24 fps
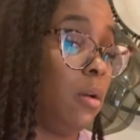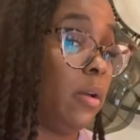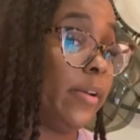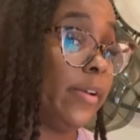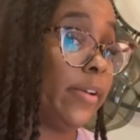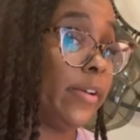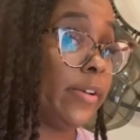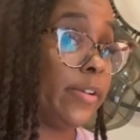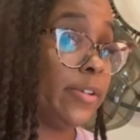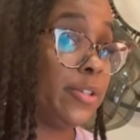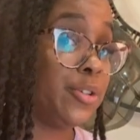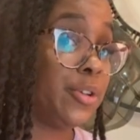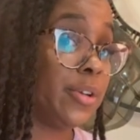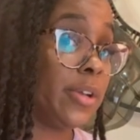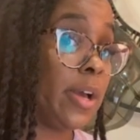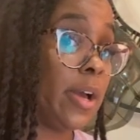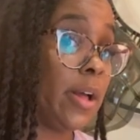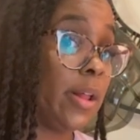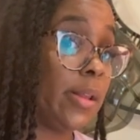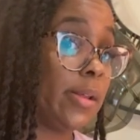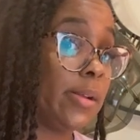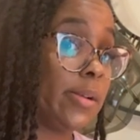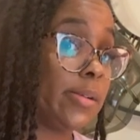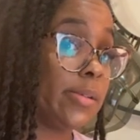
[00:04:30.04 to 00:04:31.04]
$100.
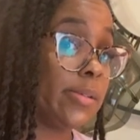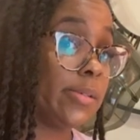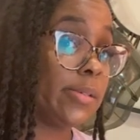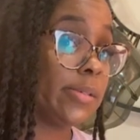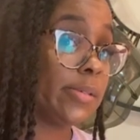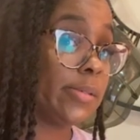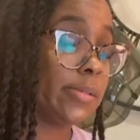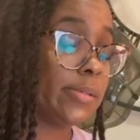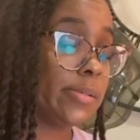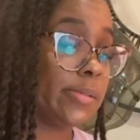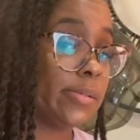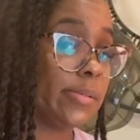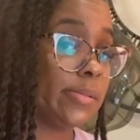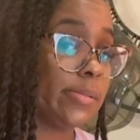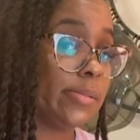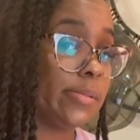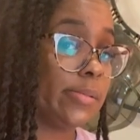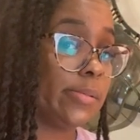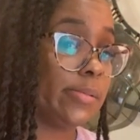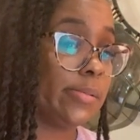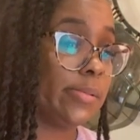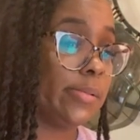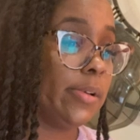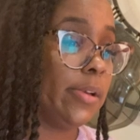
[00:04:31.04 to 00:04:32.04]
And
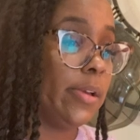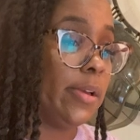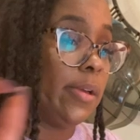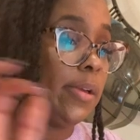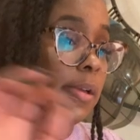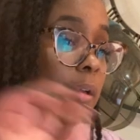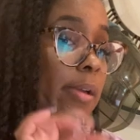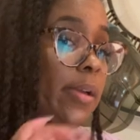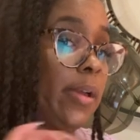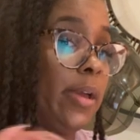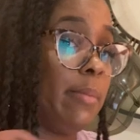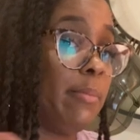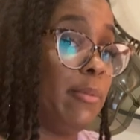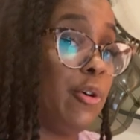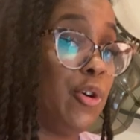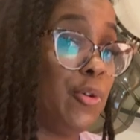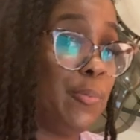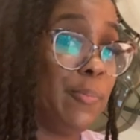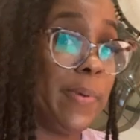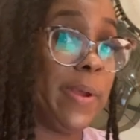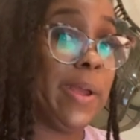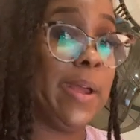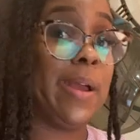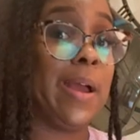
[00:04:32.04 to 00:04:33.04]
I'm
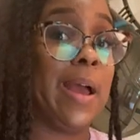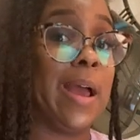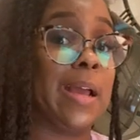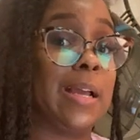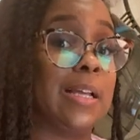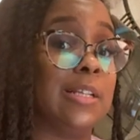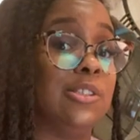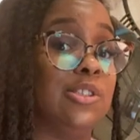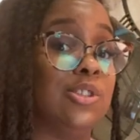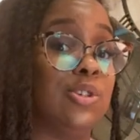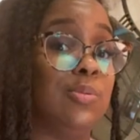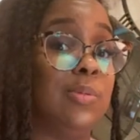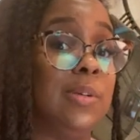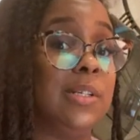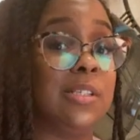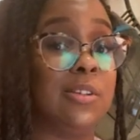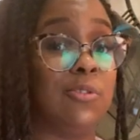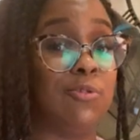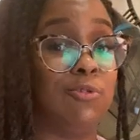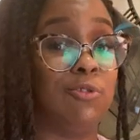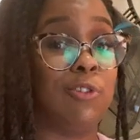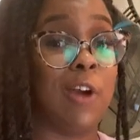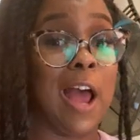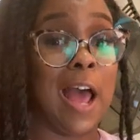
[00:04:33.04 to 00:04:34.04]
hoping I can squeeze a
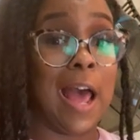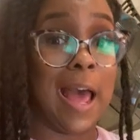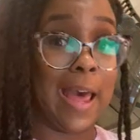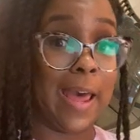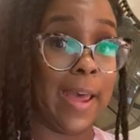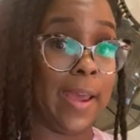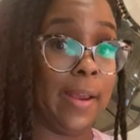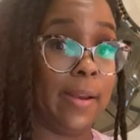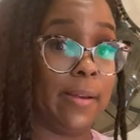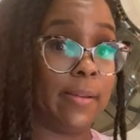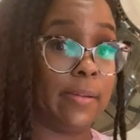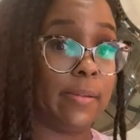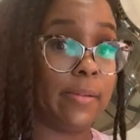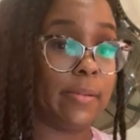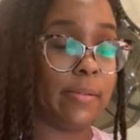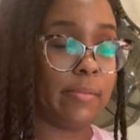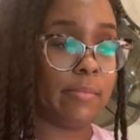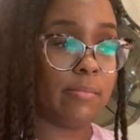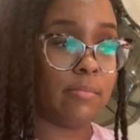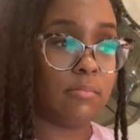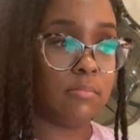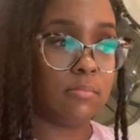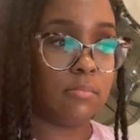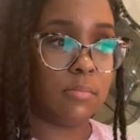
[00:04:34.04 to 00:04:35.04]
ride
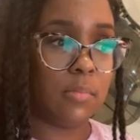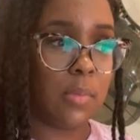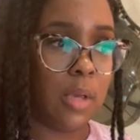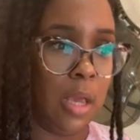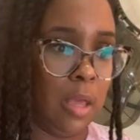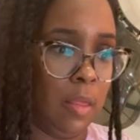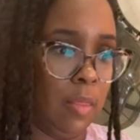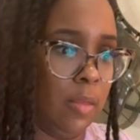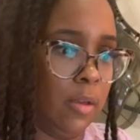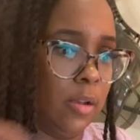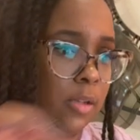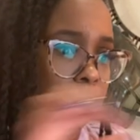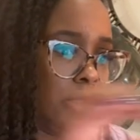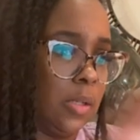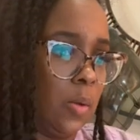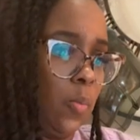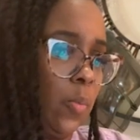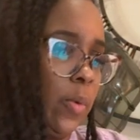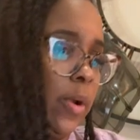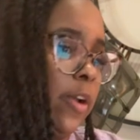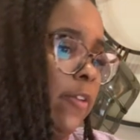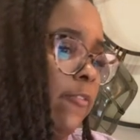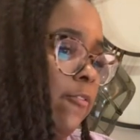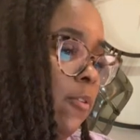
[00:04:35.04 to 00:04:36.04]
in there
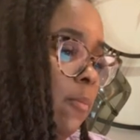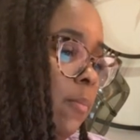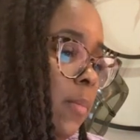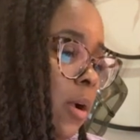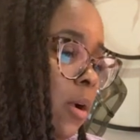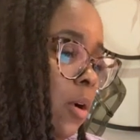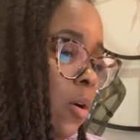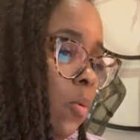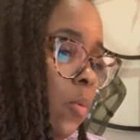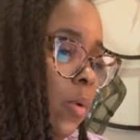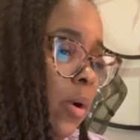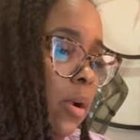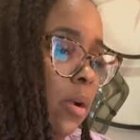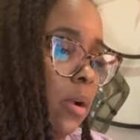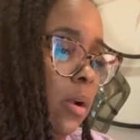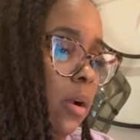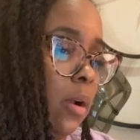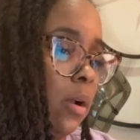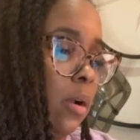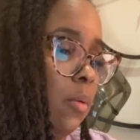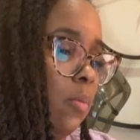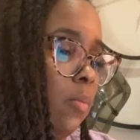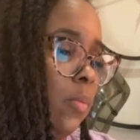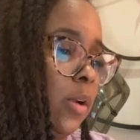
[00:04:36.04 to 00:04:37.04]
somewhere from a
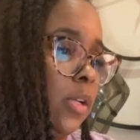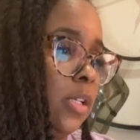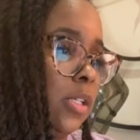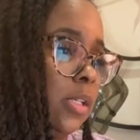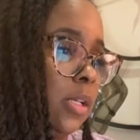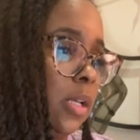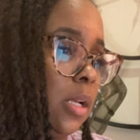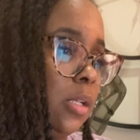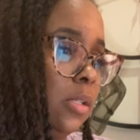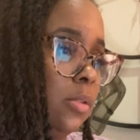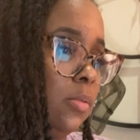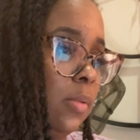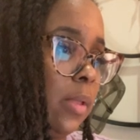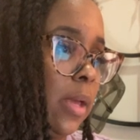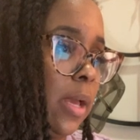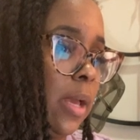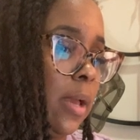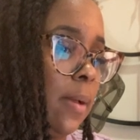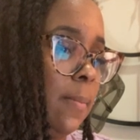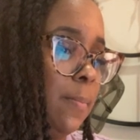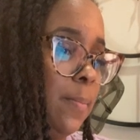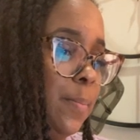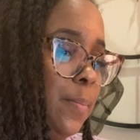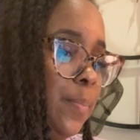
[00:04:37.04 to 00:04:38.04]
coworker. We're just going to do
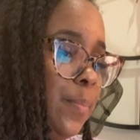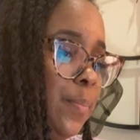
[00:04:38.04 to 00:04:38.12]
that.